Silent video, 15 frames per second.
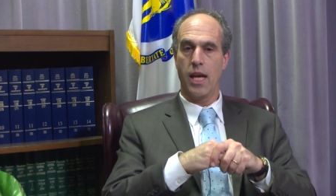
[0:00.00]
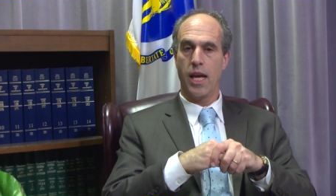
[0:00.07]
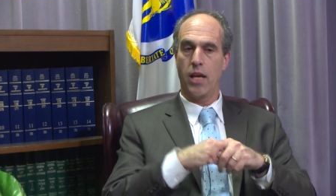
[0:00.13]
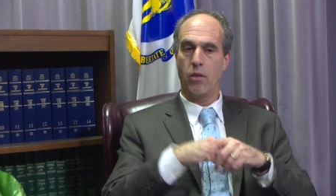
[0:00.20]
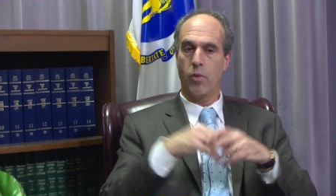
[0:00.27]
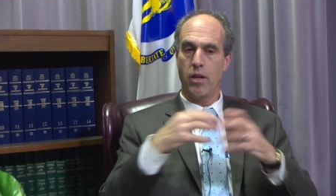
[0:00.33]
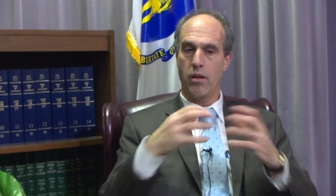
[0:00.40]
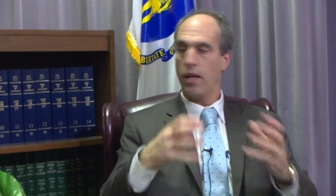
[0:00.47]

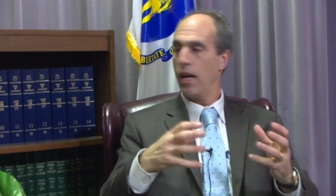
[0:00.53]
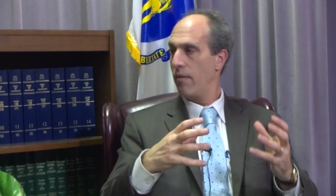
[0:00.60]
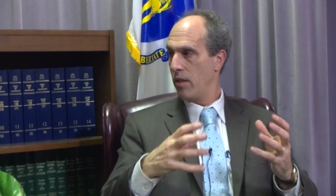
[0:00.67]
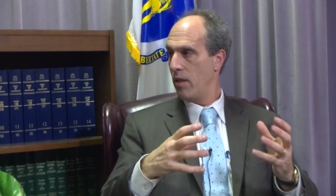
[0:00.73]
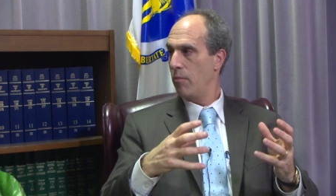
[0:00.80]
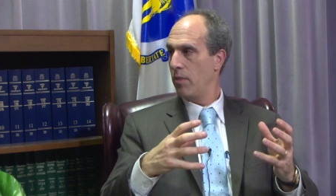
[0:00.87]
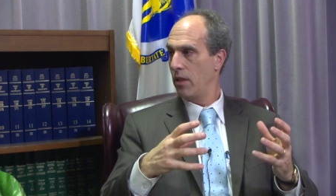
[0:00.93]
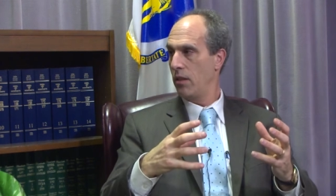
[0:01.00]
and we don't have
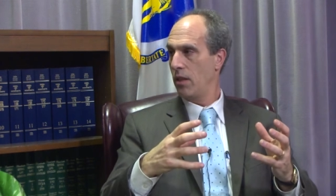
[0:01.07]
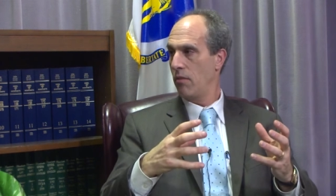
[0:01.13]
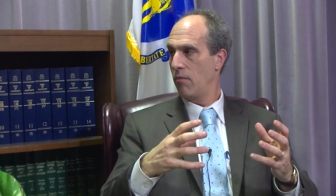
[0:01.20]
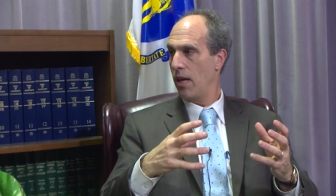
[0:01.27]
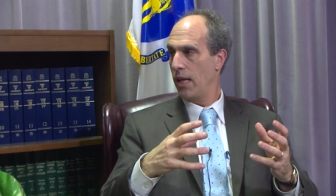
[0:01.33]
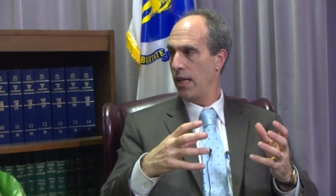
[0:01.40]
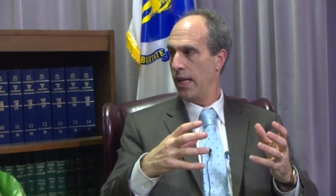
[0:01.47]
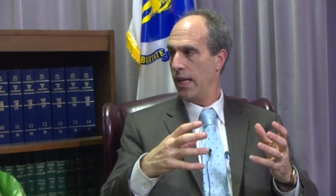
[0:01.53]
the ability
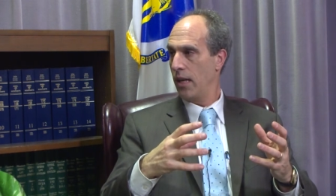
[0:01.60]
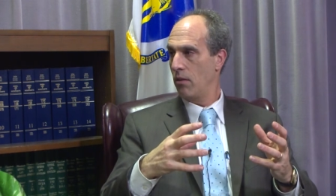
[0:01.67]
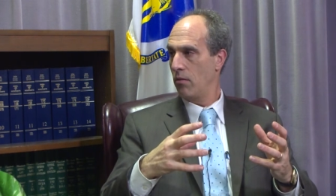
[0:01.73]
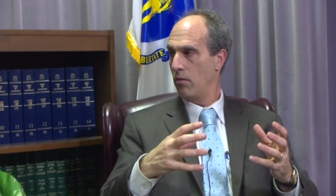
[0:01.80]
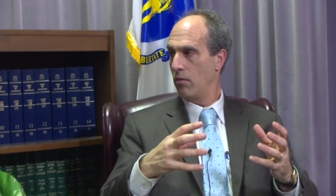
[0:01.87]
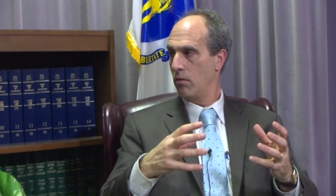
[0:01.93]
right now